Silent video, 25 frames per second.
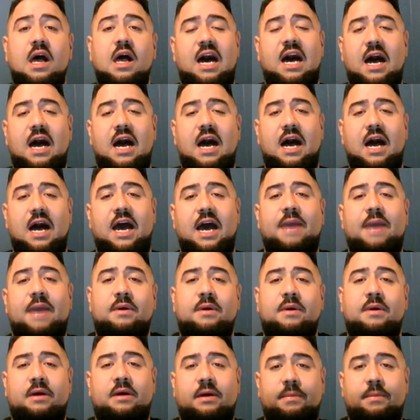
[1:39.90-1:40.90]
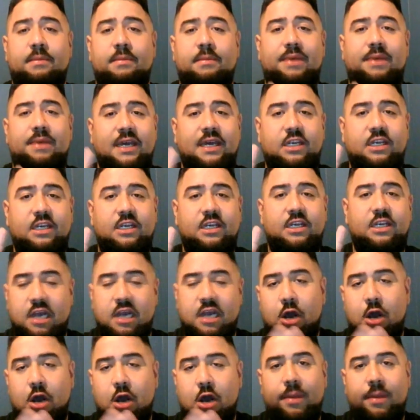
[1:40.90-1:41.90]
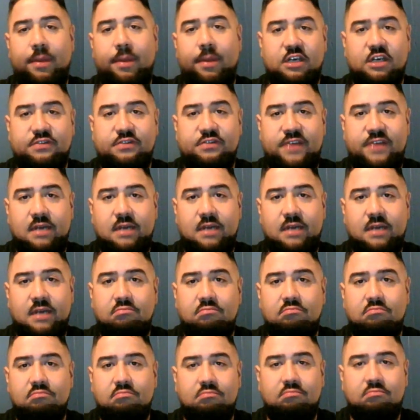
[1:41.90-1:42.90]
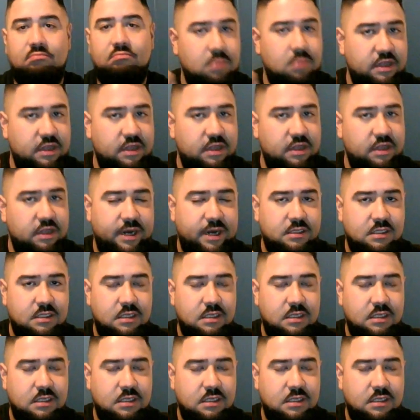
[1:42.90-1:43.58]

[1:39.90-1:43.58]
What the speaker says: I am a big Chicago Bears fan. Love the Bears.